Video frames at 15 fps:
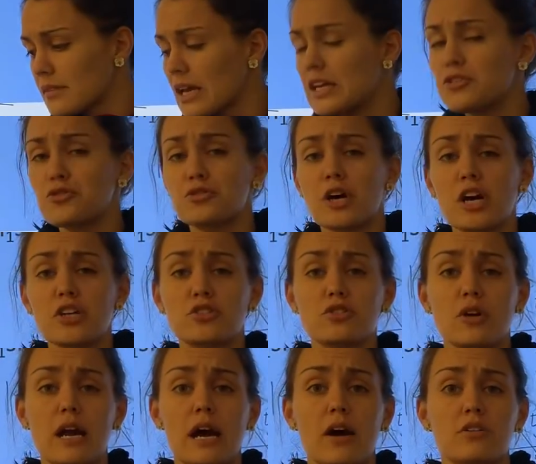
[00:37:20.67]
and you're not sure
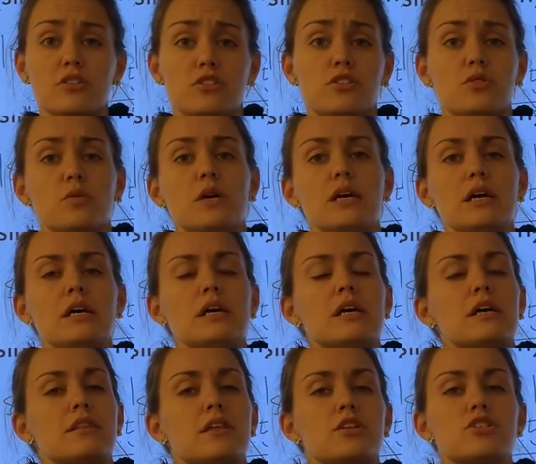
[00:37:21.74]
how to do it,
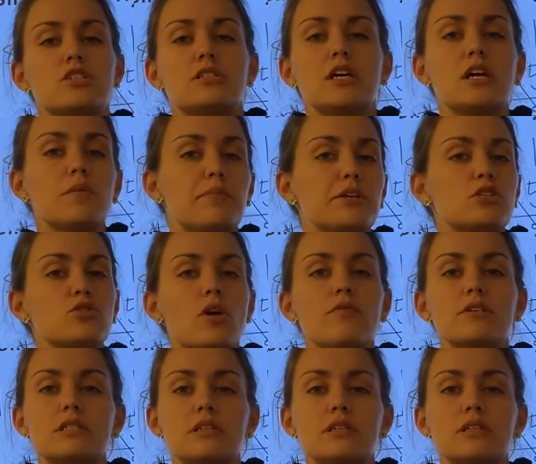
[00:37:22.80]
then just take a picture of it,